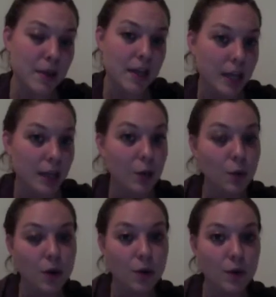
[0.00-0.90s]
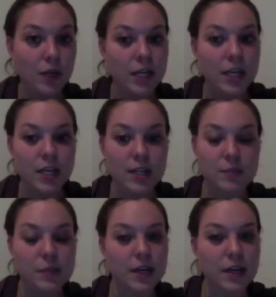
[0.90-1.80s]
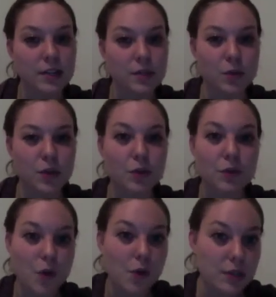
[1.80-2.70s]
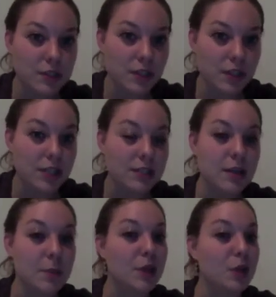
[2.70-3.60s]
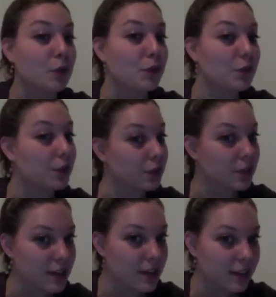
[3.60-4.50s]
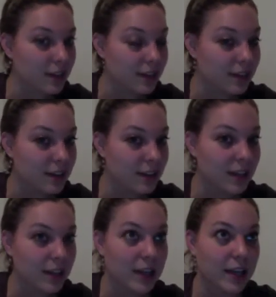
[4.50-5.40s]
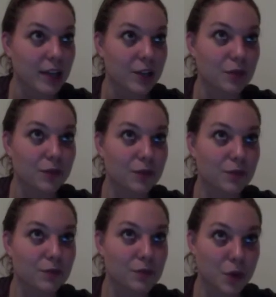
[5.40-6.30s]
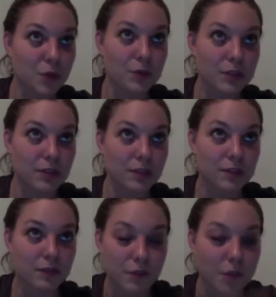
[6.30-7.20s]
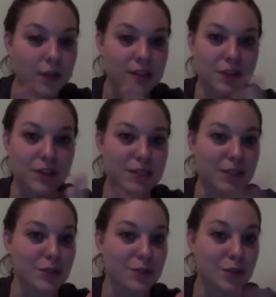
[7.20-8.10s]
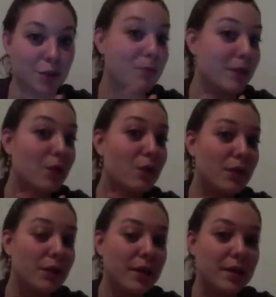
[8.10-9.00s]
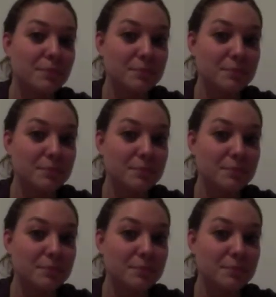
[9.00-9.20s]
and a quote is because when you focus on things that make you feel good and you don't focus on things that don't make you feel good,